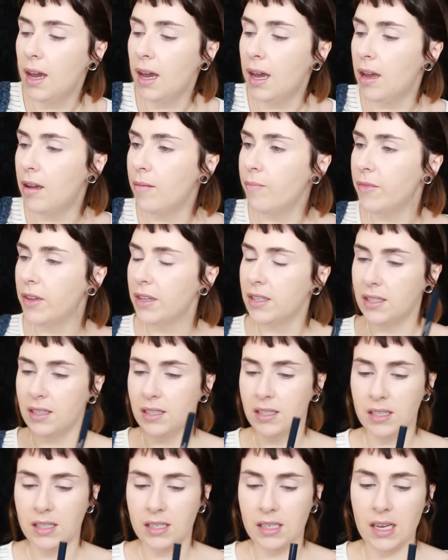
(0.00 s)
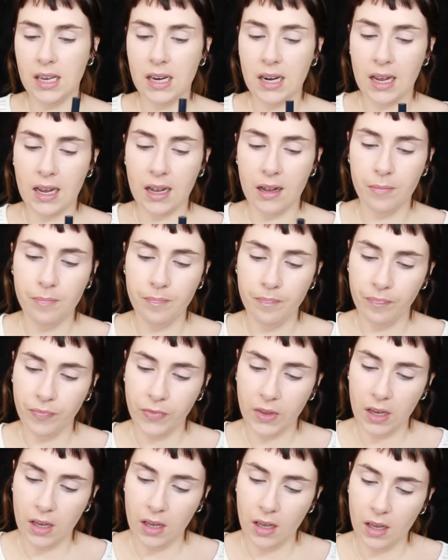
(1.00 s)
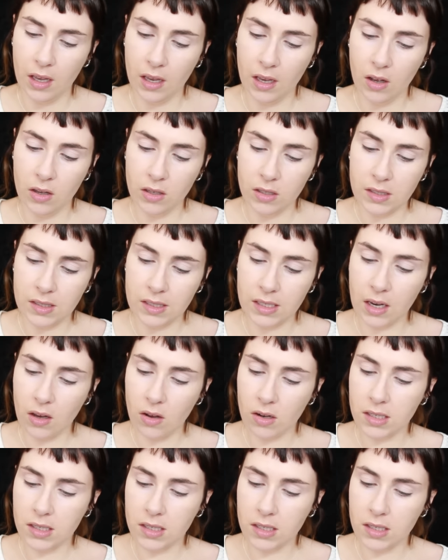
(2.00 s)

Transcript: Um, it's the Stila Stay